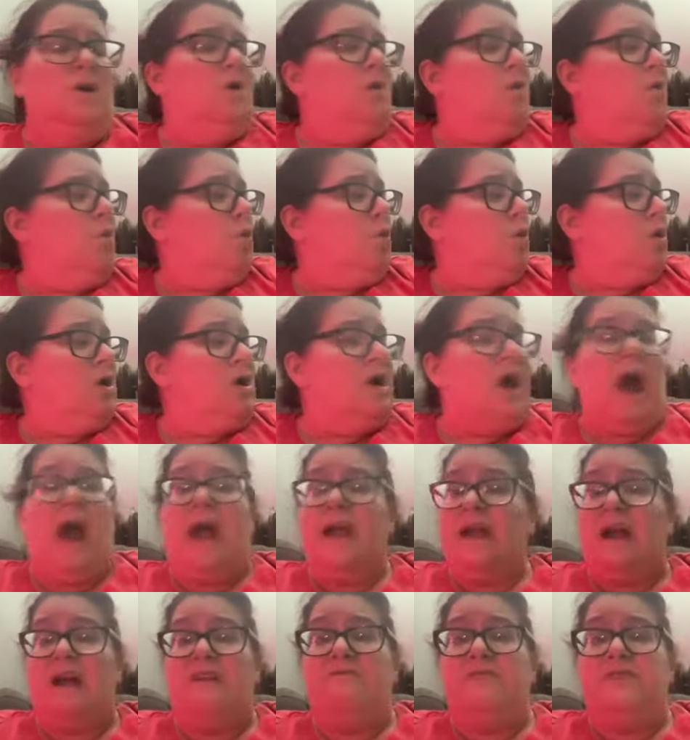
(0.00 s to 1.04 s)
or I
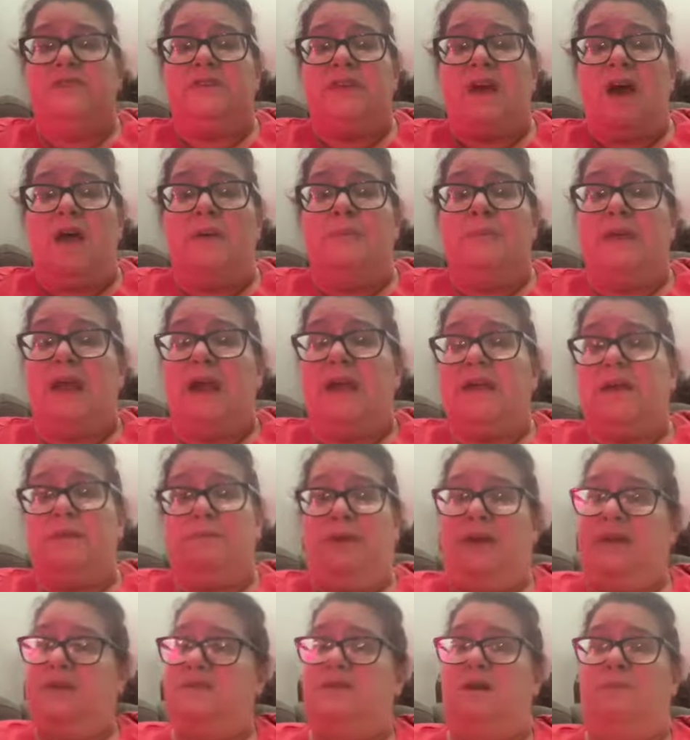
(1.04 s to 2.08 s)
have the time and I can
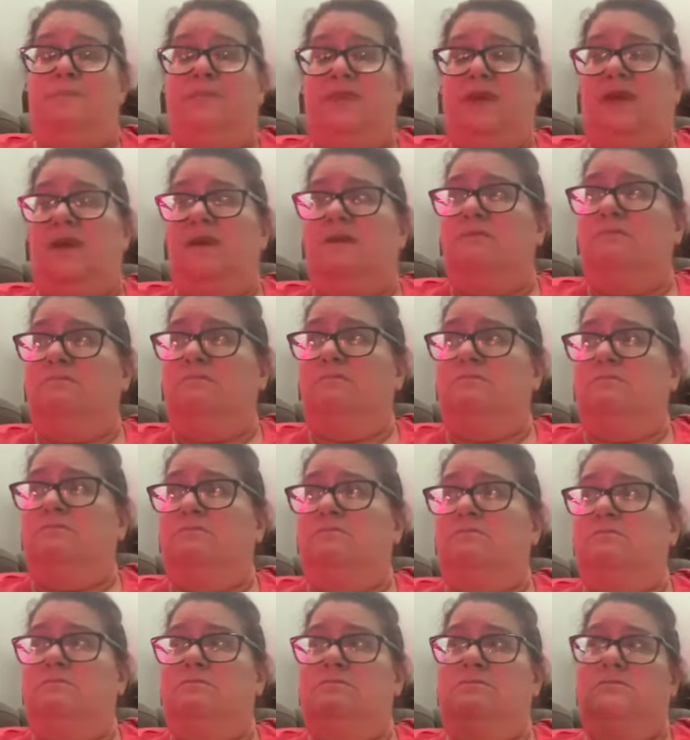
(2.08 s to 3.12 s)
make something
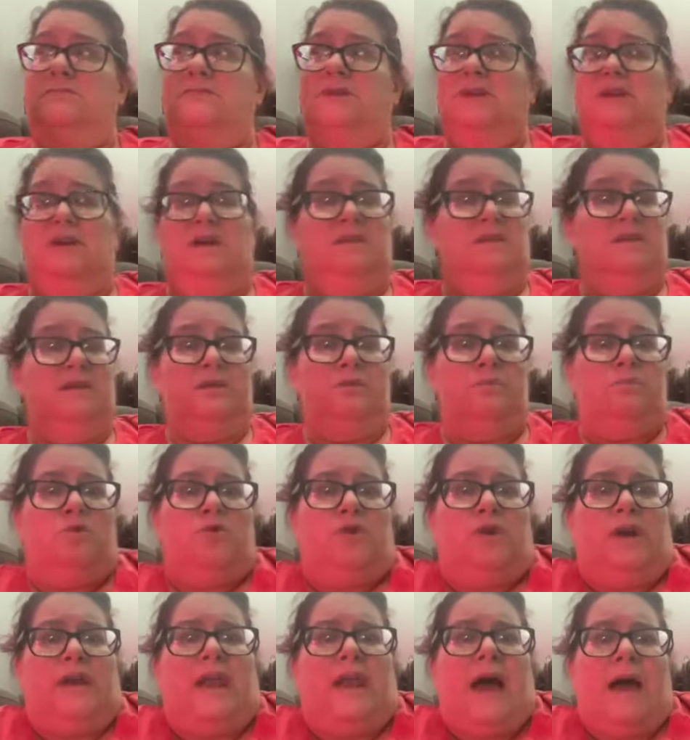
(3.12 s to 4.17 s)
a little
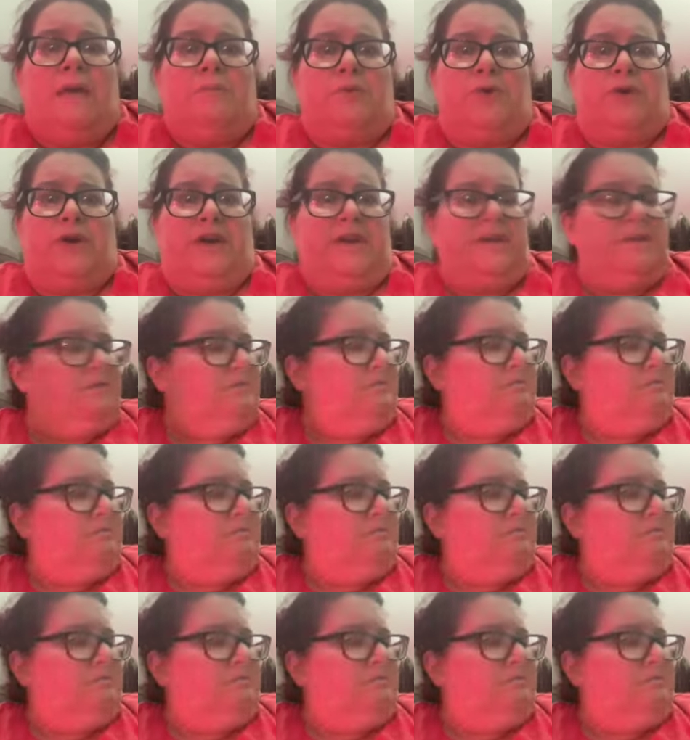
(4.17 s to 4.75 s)
more elaborate.